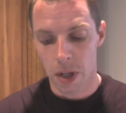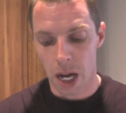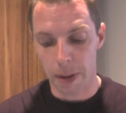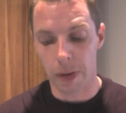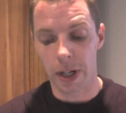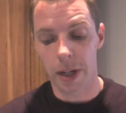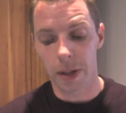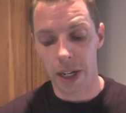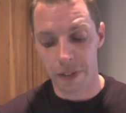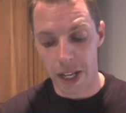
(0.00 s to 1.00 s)
I'm getting ready
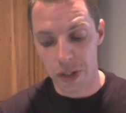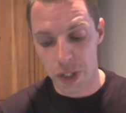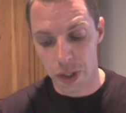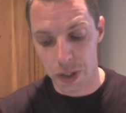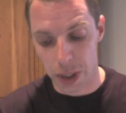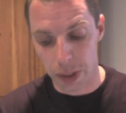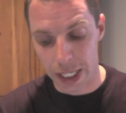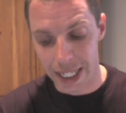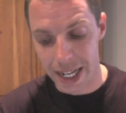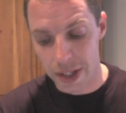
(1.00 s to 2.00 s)
to advance to your Cycle
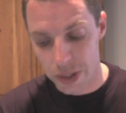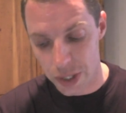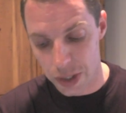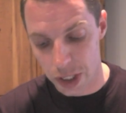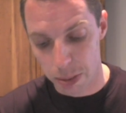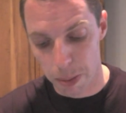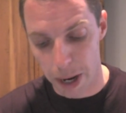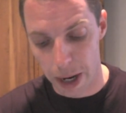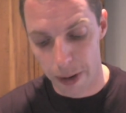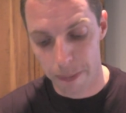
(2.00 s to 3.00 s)
90 in season to
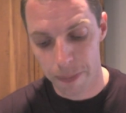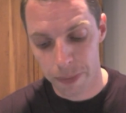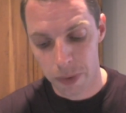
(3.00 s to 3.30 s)
prepare.